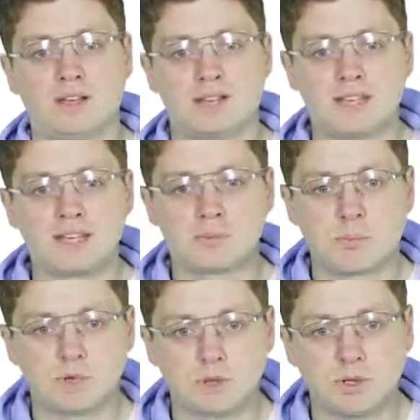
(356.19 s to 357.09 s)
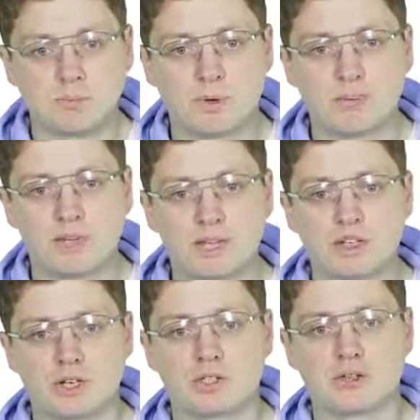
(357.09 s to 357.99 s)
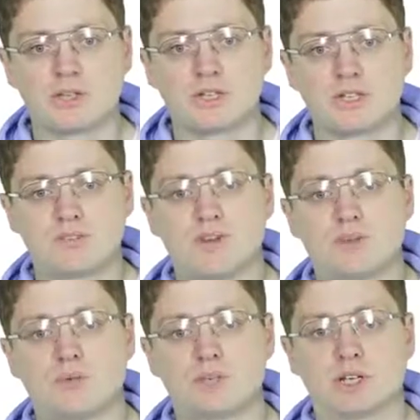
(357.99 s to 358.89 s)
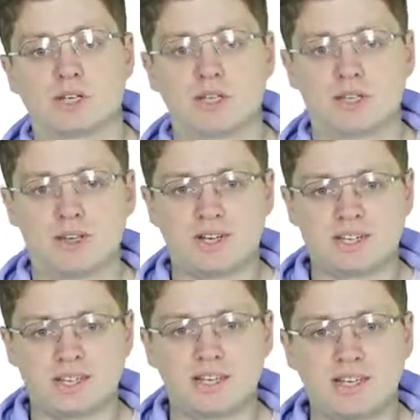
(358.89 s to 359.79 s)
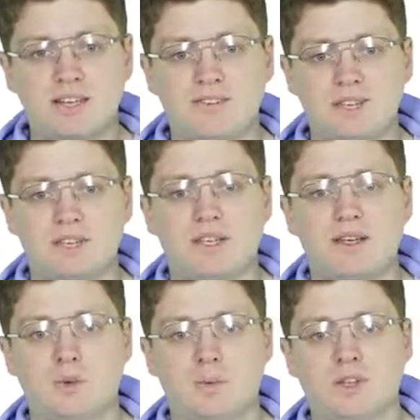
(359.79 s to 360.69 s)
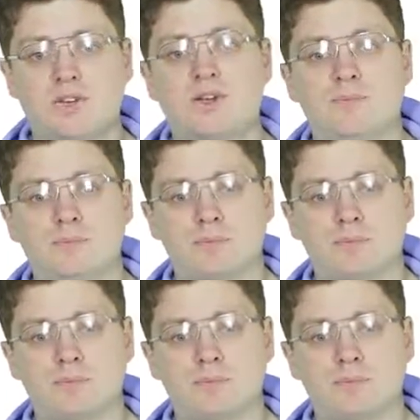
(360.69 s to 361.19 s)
6 possible permutations of these 3 objects, and there are 6 leaves in our tree.